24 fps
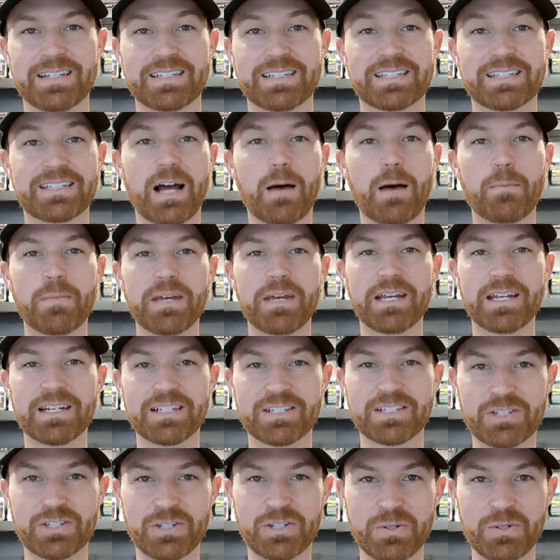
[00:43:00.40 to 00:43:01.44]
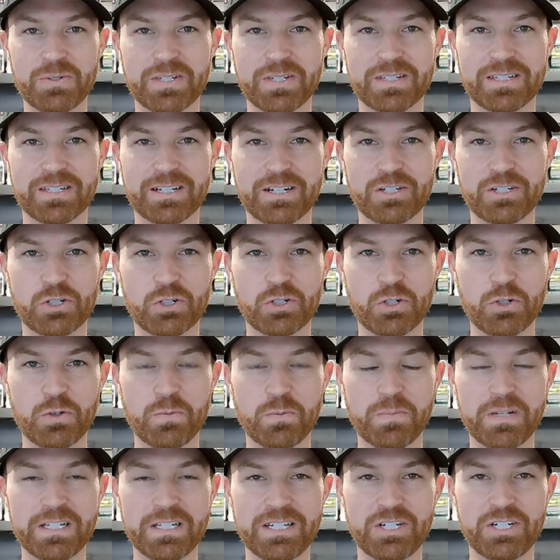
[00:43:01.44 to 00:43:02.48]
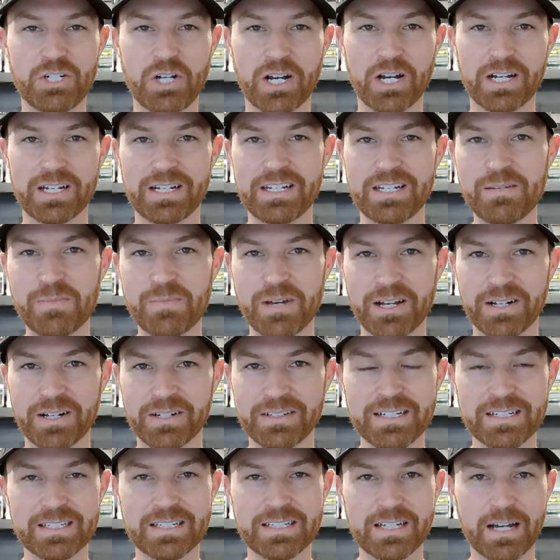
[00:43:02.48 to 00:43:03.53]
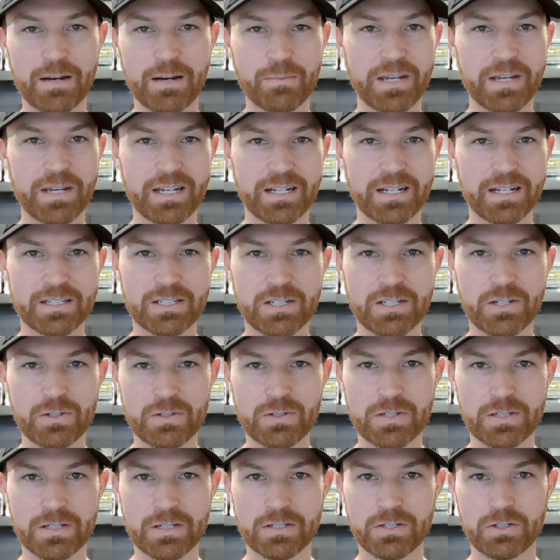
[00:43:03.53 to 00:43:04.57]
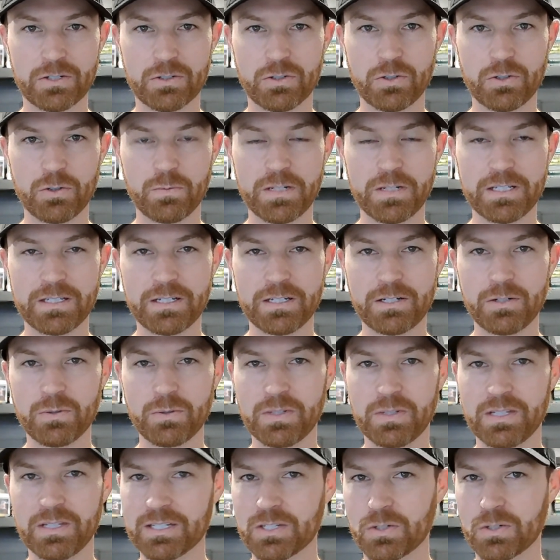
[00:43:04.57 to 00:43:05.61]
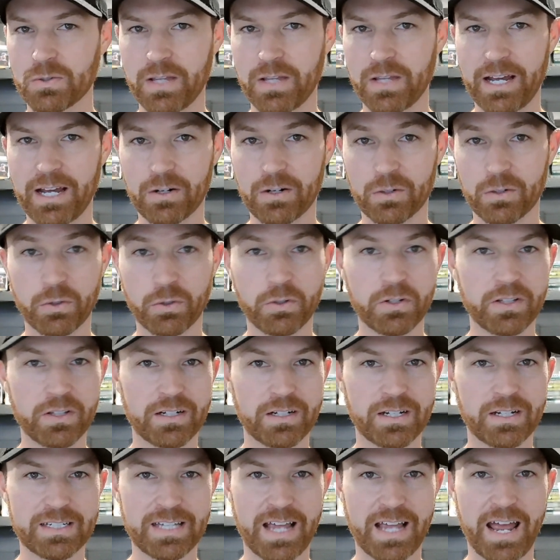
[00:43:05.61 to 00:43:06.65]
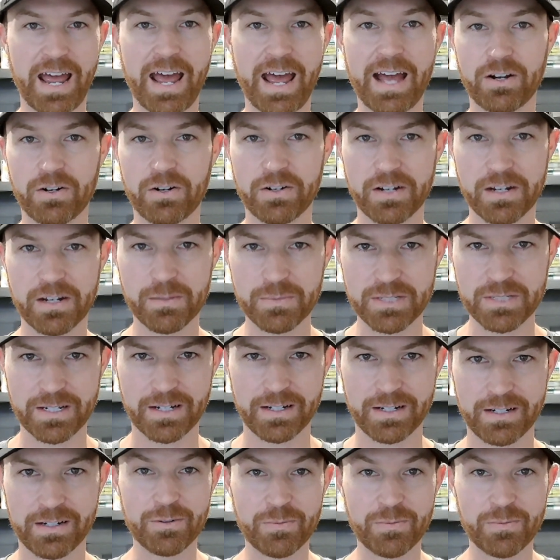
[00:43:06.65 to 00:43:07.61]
Stop making excuses because you're too busy checking email. Stop making excuses because you're too busy doing this or that or learning the next hack on Amazon.